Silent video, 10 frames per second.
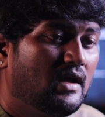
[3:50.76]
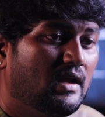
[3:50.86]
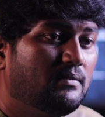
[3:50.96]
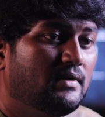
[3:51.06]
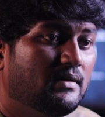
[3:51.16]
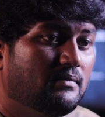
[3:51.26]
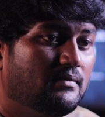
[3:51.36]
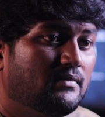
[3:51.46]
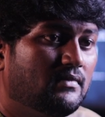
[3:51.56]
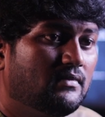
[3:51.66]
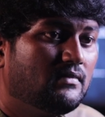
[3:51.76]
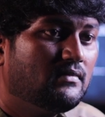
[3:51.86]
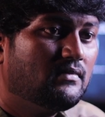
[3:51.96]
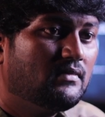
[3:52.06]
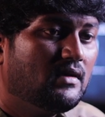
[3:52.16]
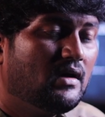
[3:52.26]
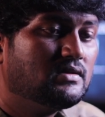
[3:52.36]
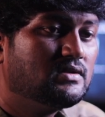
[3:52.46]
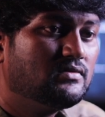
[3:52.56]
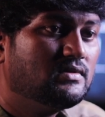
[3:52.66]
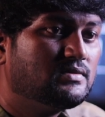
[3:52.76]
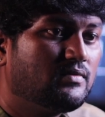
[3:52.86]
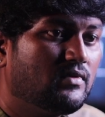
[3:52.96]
helped him achieve this